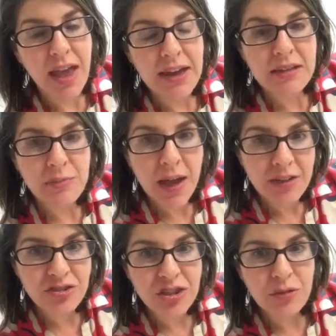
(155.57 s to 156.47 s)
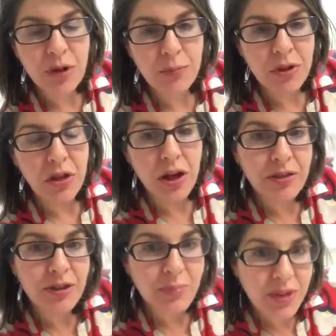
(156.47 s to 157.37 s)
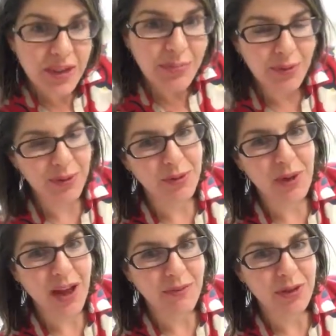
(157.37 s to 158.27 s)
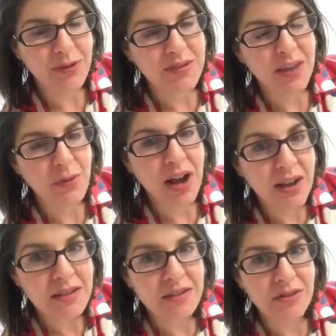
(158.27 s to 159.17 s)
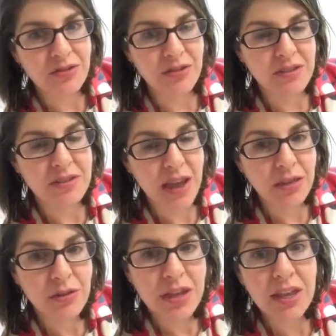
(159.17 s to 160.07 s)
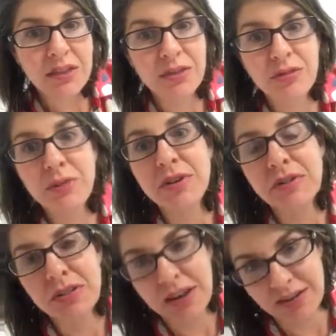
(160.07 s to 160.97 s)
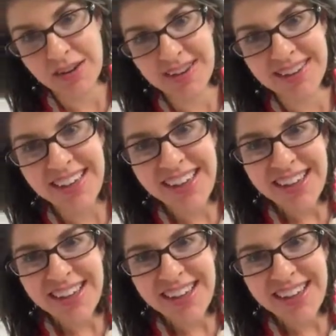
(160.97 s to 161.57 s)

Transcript: and it's matching you up with other people who have those same kinds of interests and looking at the careers they're in.